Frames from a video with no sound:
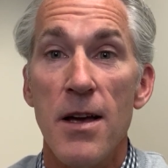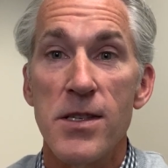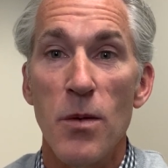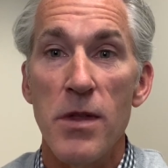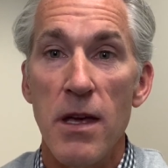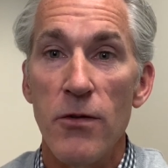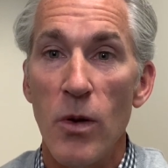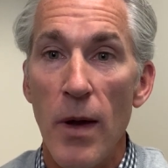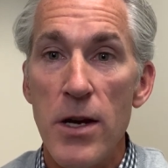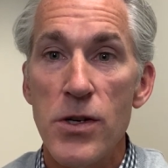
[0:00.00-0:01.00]
some of the
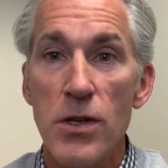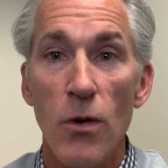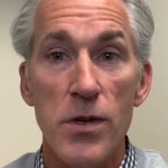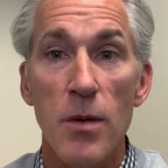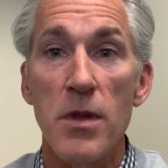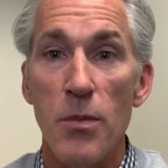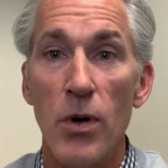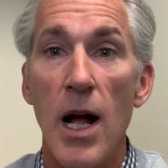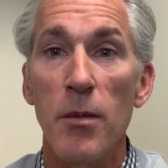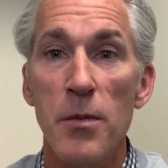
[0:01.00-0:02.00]
inflammation or some of the
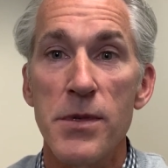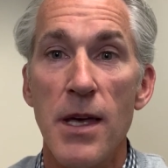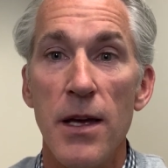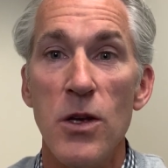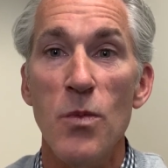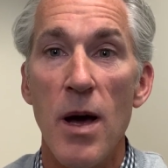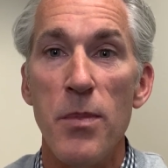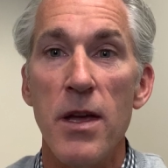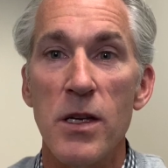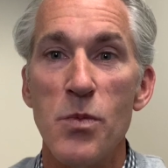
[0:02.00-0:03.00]
problems that you might
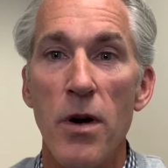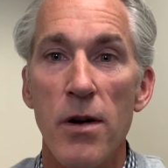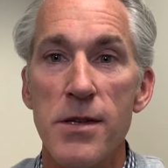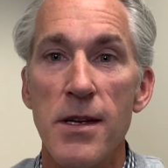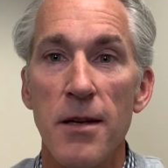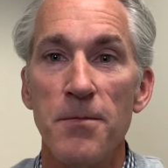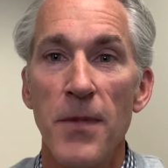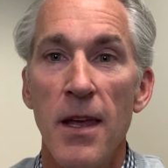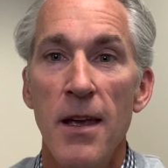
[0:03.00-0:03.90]
be experiencing.